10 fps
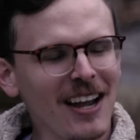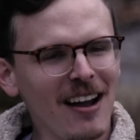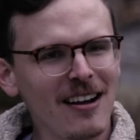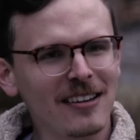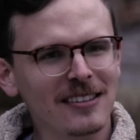
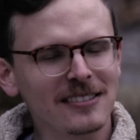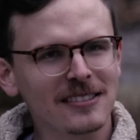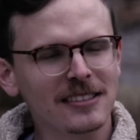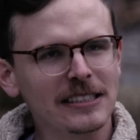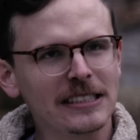
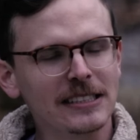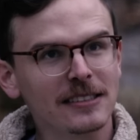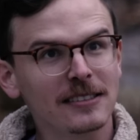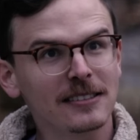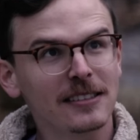I
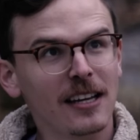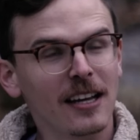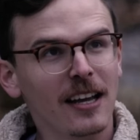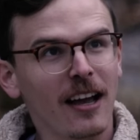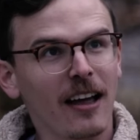
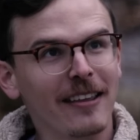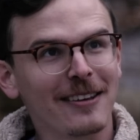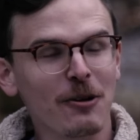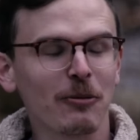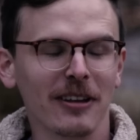
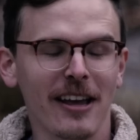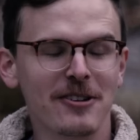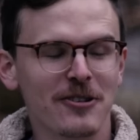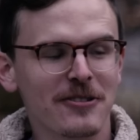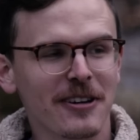think your
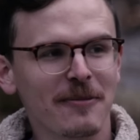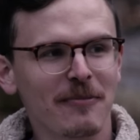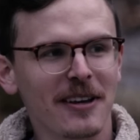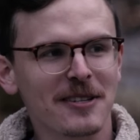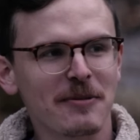
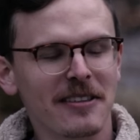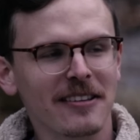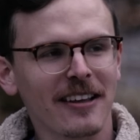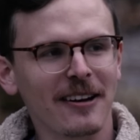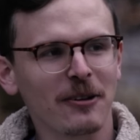relationship makes me
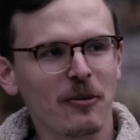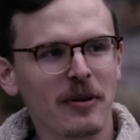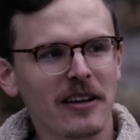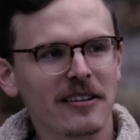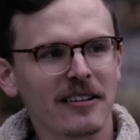think that a little
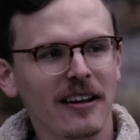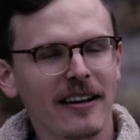bit.